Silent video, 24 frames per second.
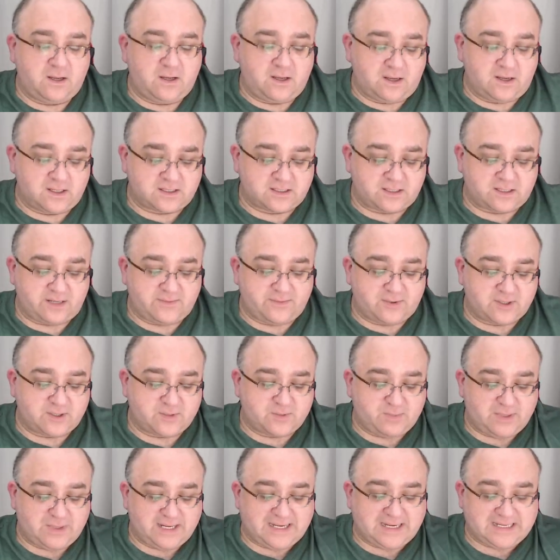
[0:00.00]
The cyborgs
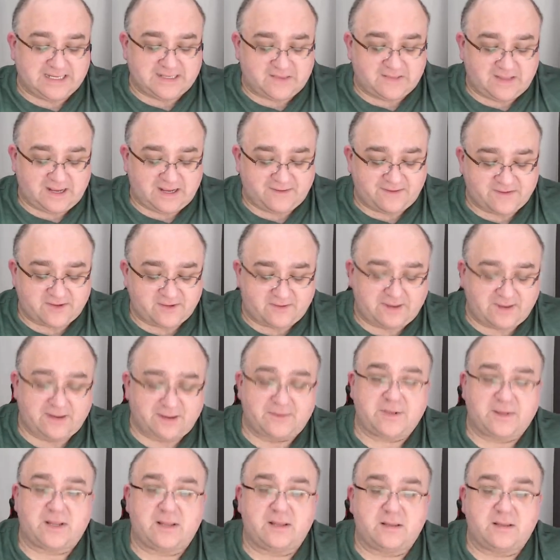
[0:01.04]
blinked and laughed around her.